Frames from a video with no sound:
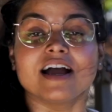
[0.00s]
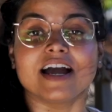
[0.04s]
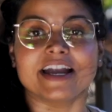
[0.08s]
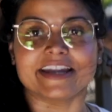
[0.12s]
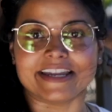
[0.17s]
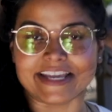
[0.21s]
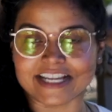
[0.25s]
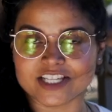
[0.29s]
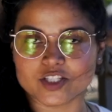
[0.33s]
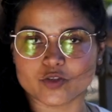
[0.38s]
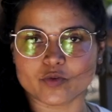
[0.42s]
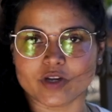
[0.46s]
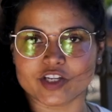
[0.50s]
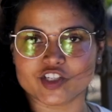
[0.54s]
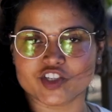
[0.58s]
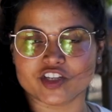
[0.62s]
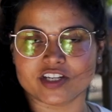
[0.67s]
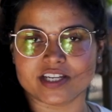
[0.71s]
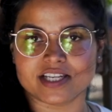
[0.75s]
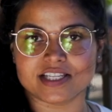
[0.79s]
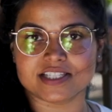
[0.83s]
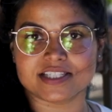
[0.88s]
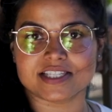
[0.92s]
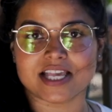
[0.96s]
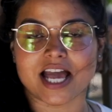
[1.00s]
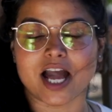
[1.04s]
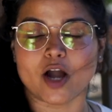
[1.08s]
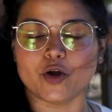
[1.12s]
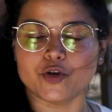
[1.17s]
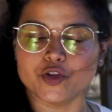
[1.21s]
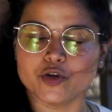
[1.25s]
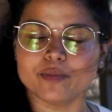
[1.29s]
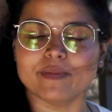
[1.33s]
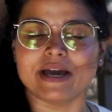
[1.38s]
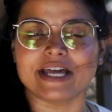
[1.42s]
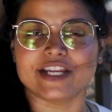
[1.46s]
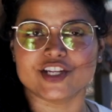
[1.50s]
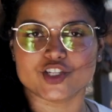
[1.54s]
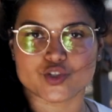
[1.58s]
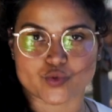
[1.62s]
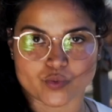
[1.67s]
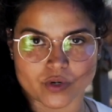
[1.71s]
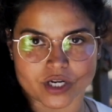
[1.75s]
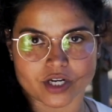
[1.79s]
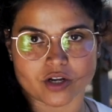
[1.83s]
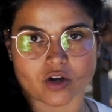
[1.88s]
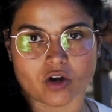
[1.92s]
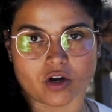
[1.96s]
Our next question is, how do you manage
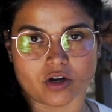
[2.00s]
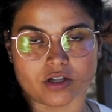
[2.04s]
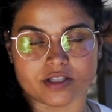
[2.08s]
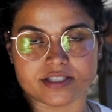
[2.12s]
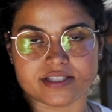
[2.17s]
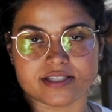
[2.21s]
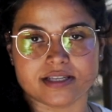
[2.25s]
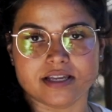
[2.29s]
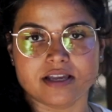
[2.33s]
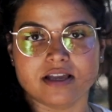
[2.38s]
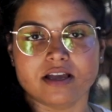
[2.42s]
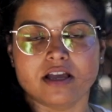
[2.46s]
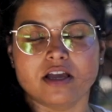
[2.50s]
work calls?